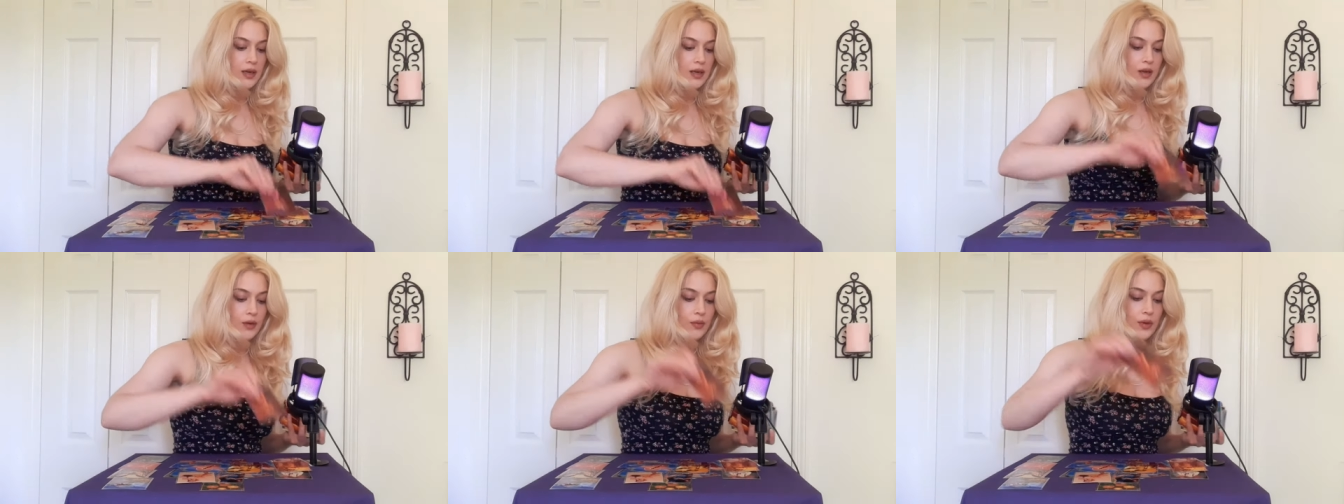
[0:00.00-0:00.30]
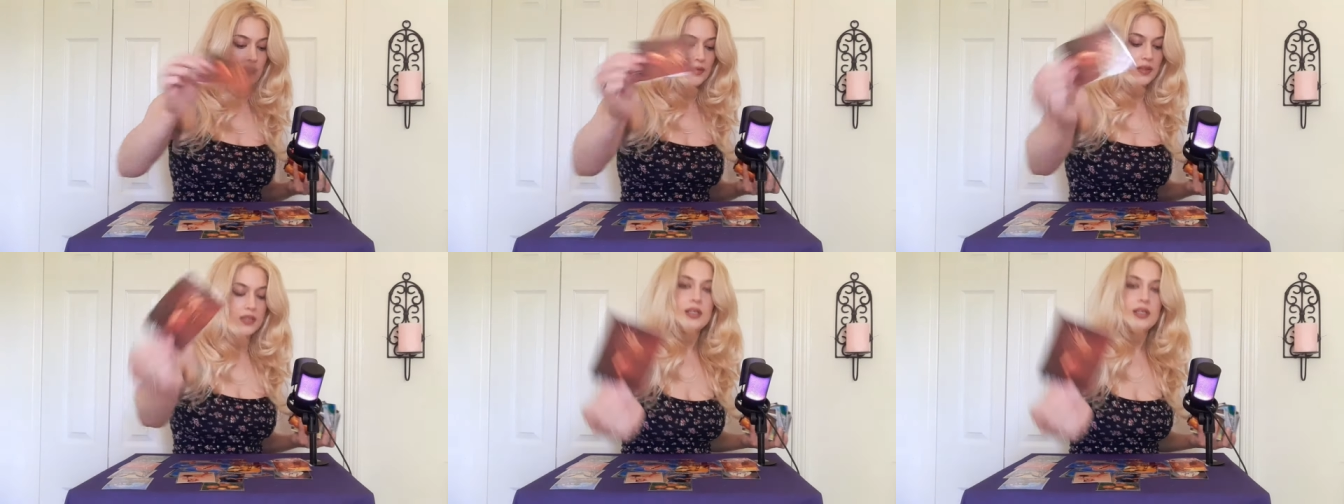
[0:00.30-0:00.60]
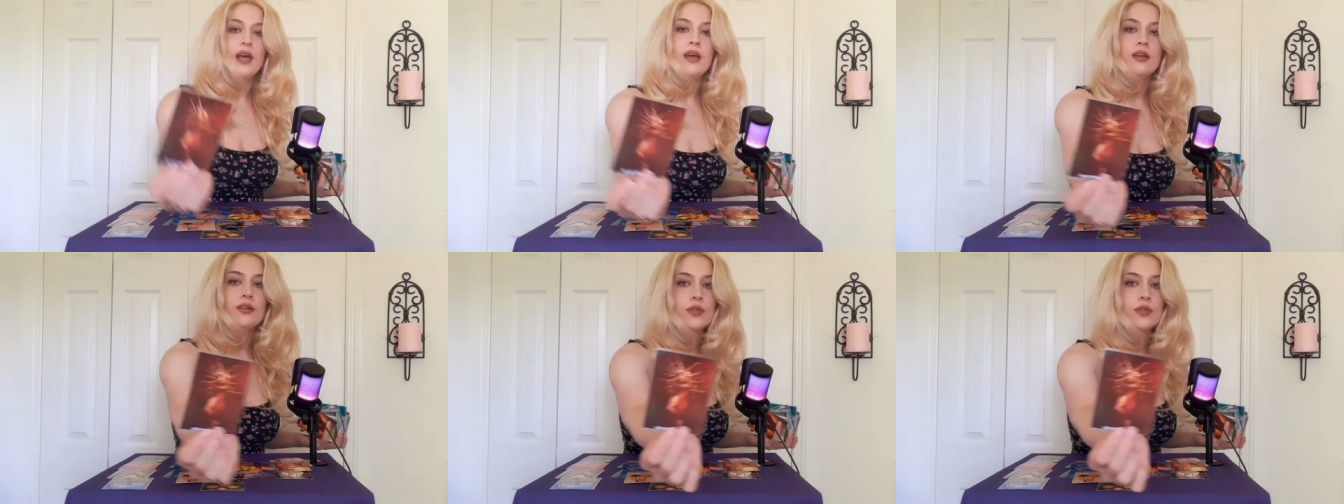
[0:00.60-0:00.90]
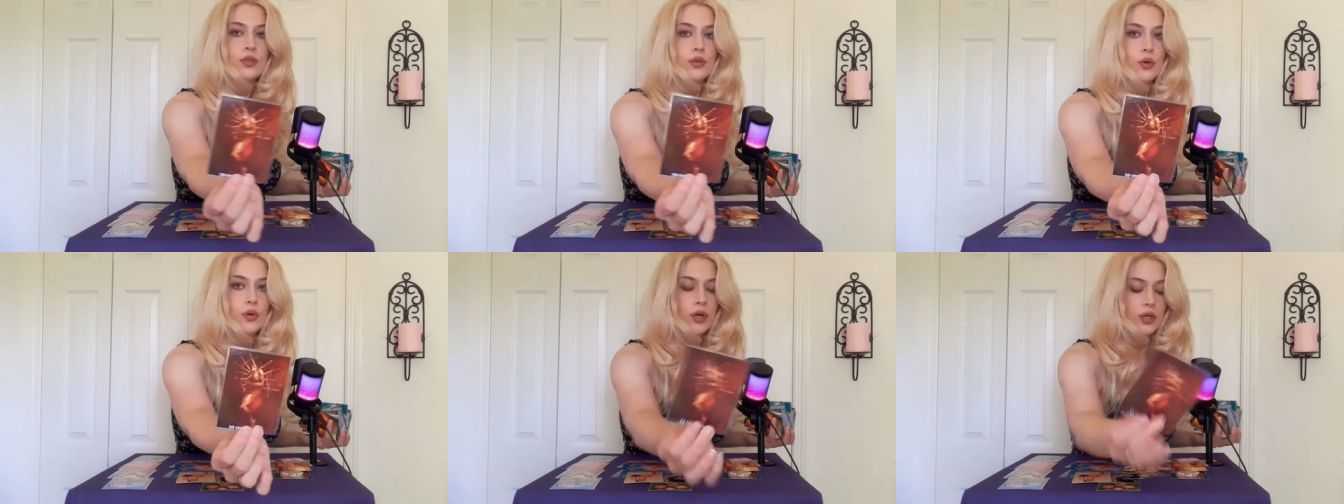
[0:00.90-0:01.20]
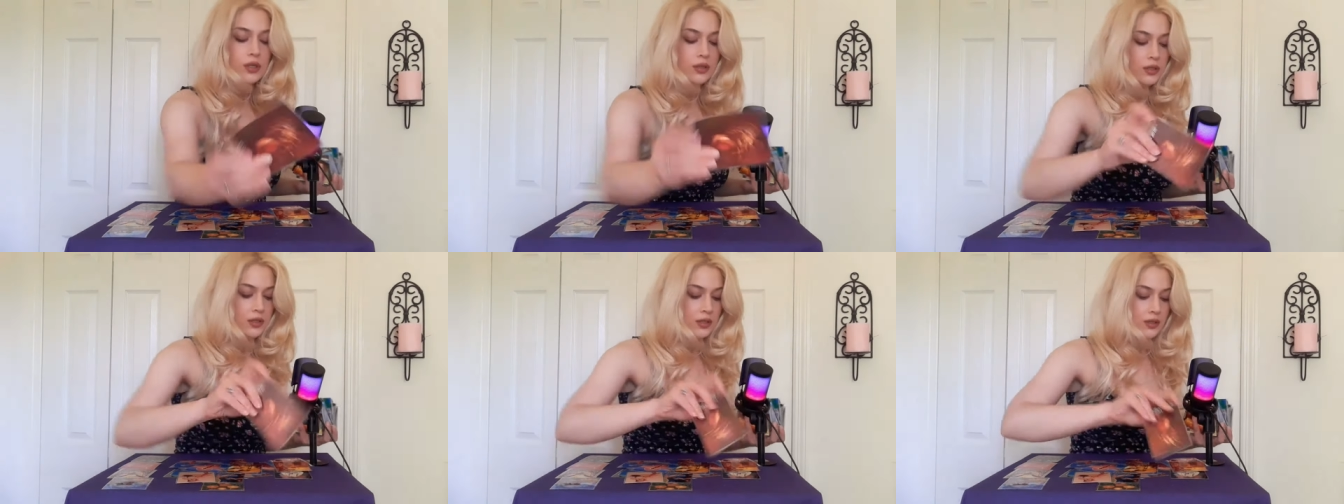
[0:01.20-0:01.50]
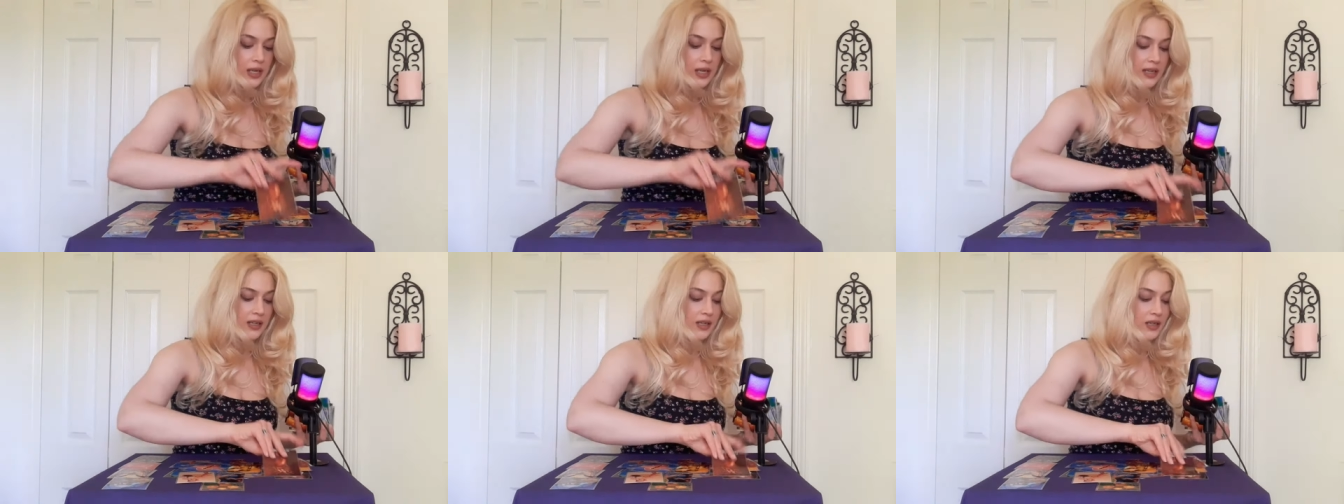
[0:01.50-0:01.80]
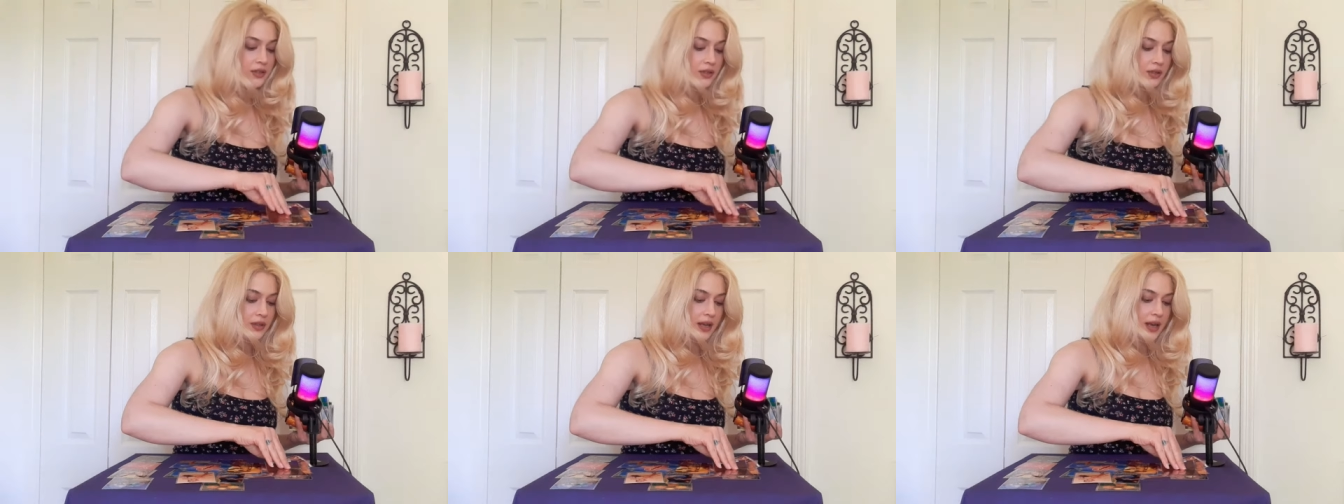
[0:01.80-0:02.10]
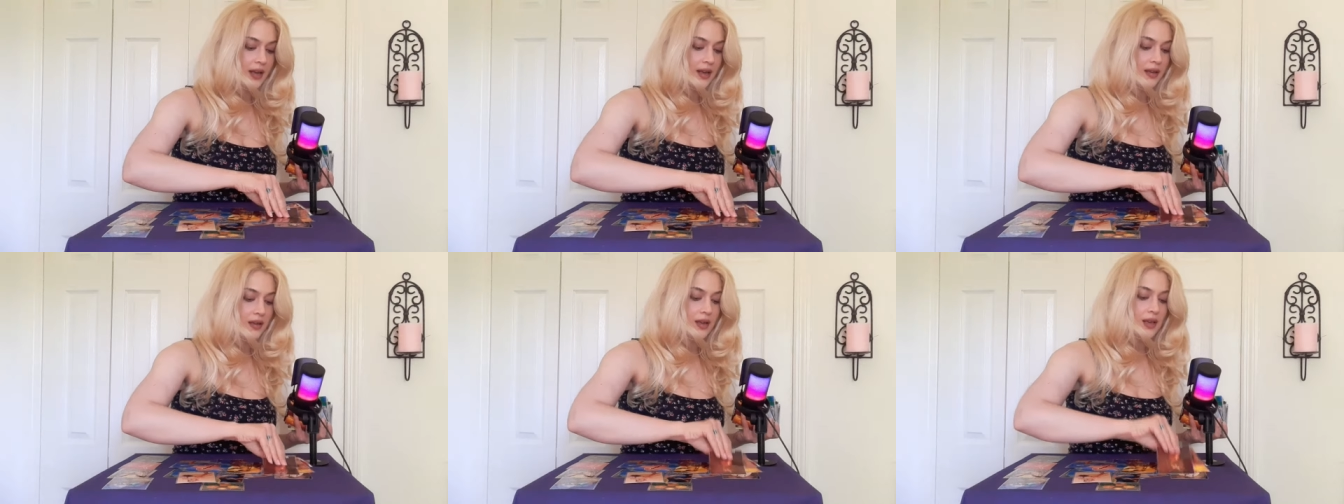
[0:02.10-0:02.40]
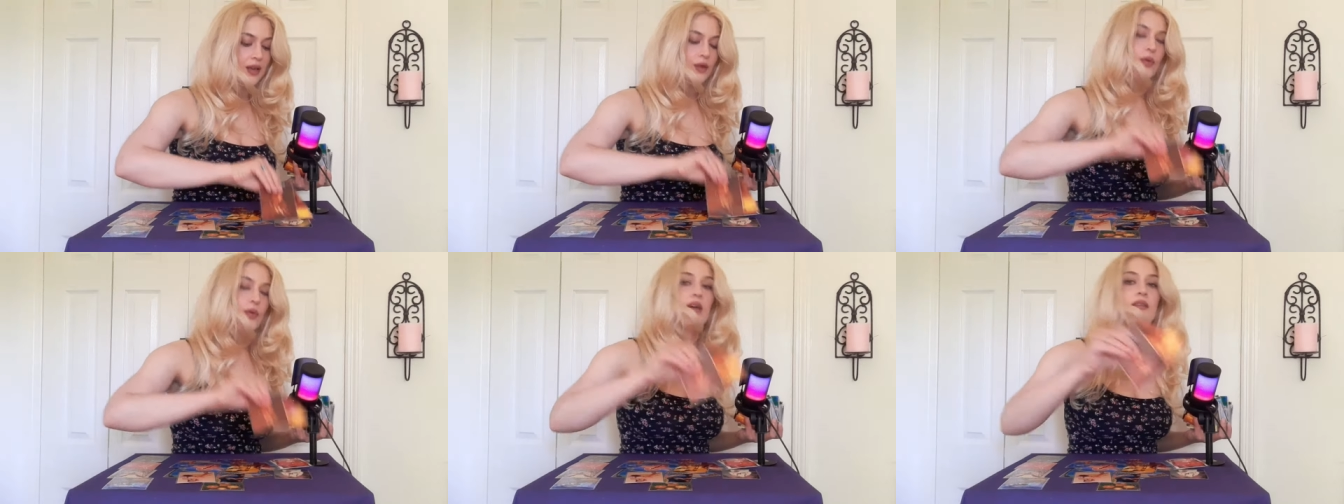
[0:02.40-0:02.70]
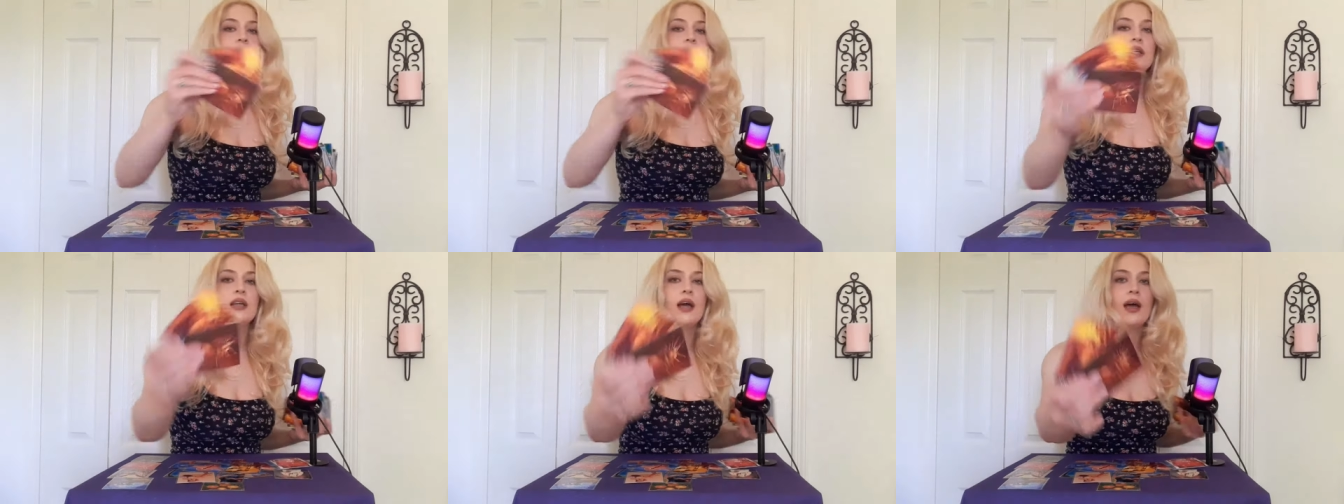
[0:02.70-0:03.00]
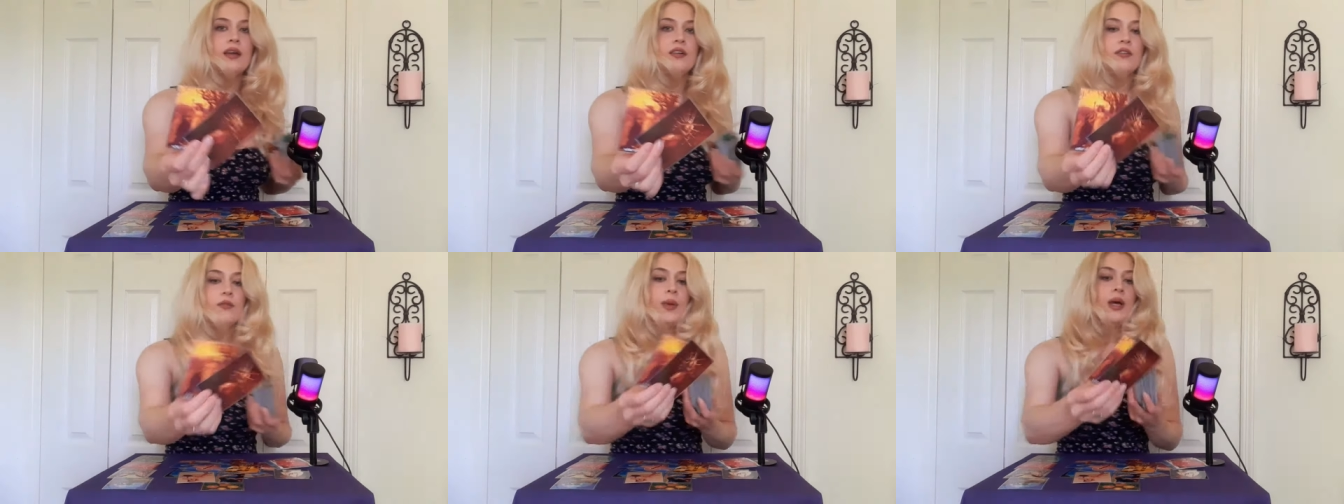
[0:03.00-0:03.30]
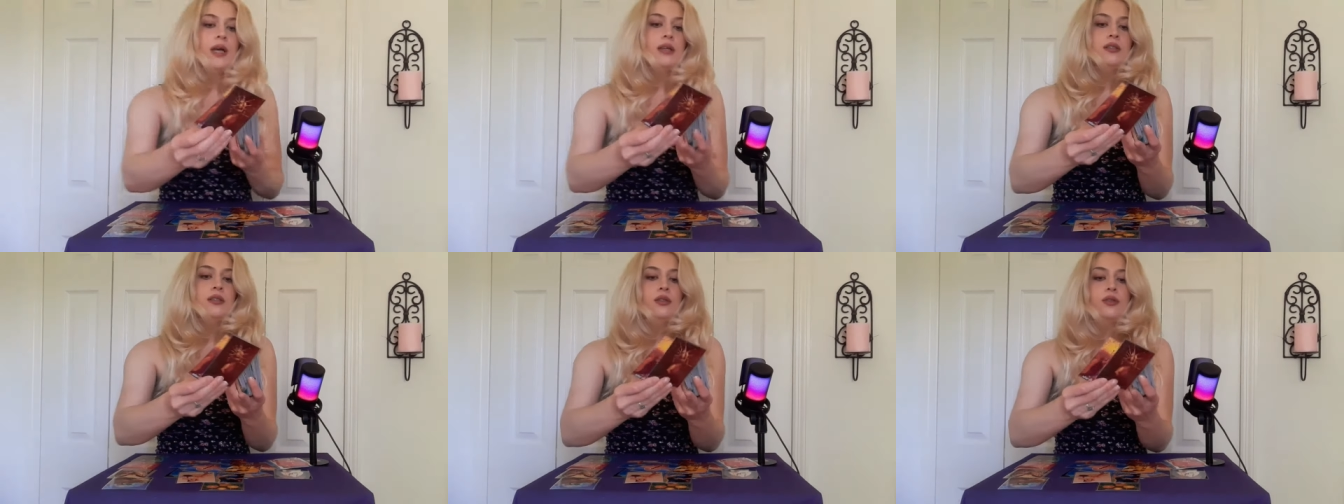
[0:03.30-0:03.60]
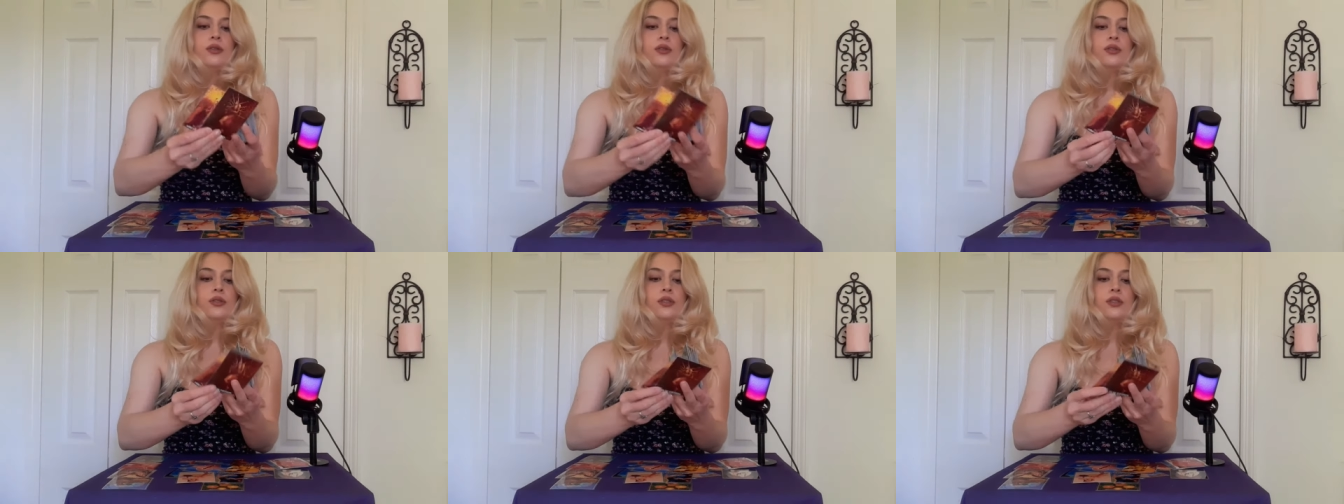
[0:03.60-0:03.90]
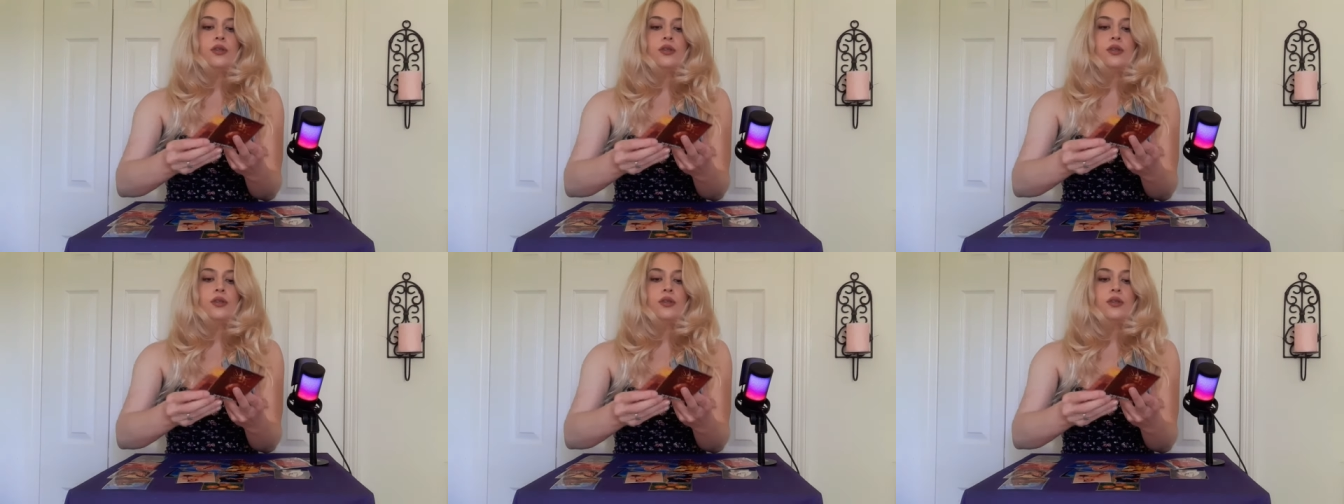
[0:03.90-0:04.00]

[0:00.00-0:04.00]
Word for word: We have the Ten of Swords. And then under that, we have the Nine of Pentacles.